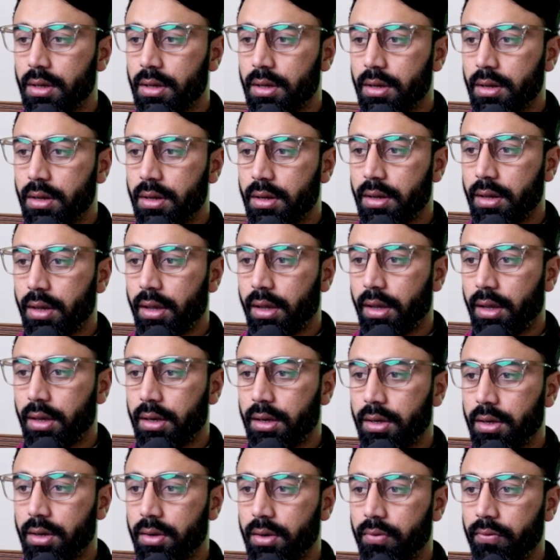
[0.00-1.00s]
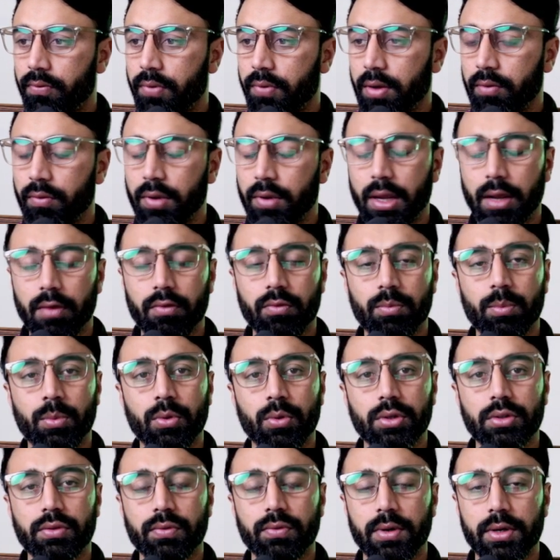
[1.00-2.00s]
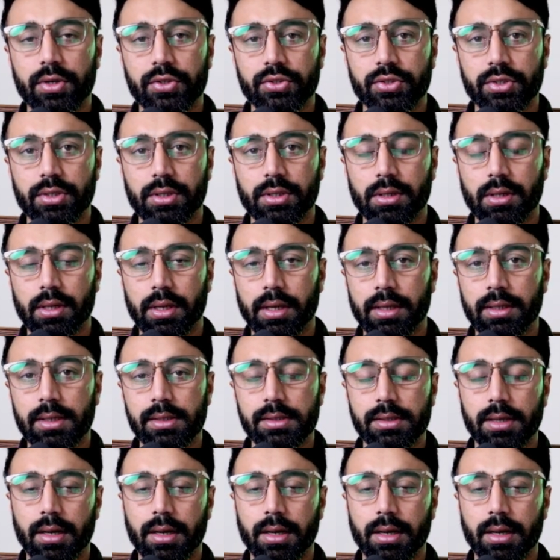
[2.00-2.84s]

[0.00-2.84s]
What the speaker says: And when we have both version in the site,